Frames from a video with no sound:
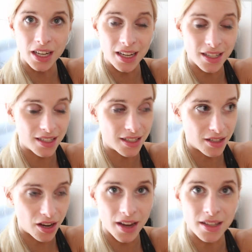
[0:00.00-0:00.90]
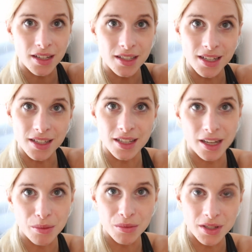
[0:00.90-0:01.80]
He is as nice as he
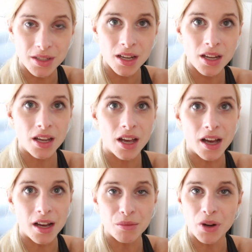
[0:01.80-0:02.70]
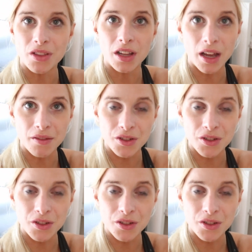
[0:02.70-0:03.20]
seems on the live